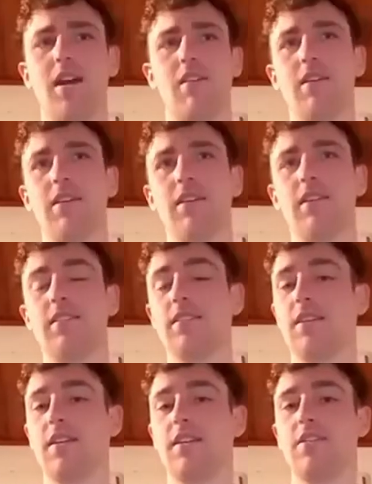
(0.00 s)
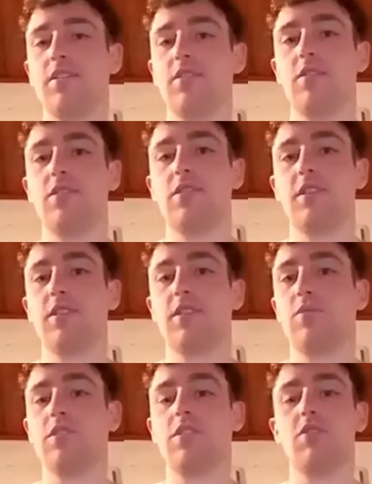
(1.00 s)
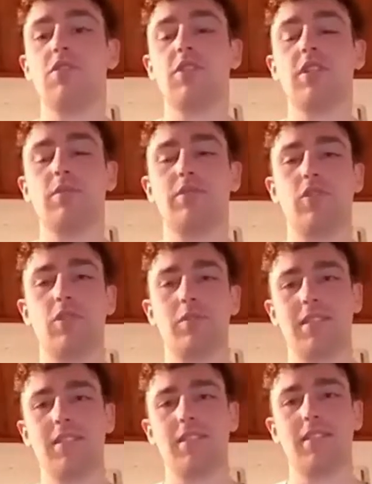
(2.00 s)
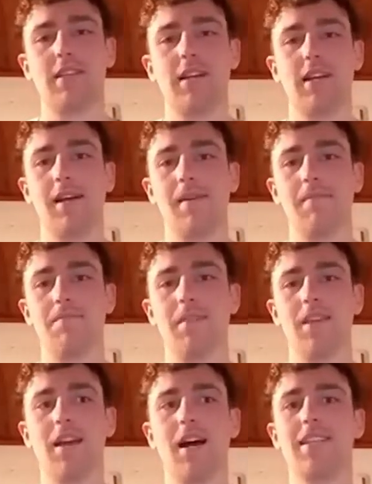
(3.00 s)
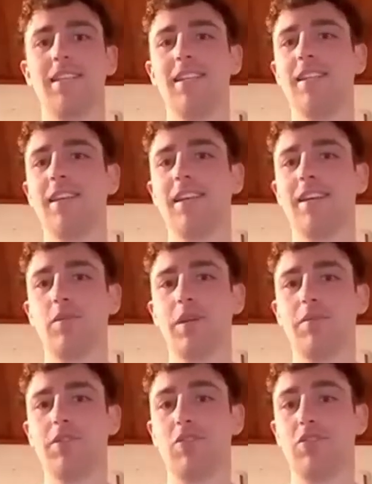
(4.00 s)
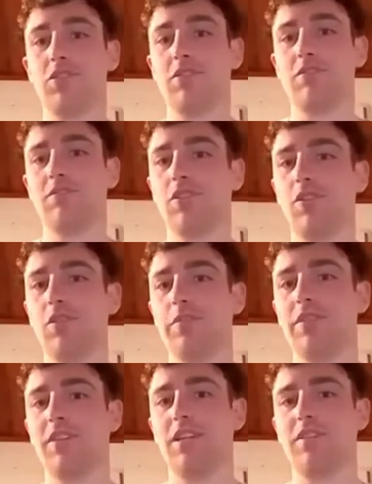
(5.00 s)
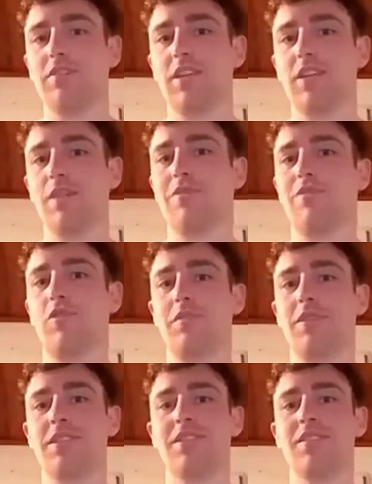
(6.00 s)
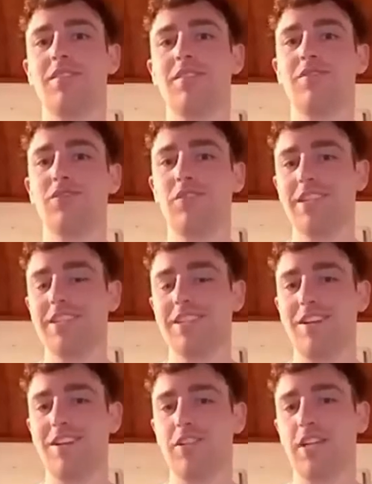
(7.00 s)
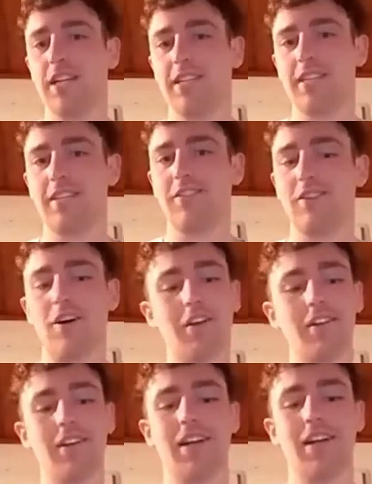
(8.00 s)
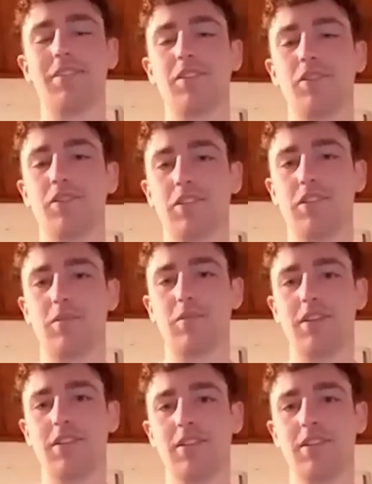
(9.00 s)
I decided to study sports coaching and performance. I didn't think I would be able to coach or be involved in high performance freestyle or kayaking. I thought I have to do another sport.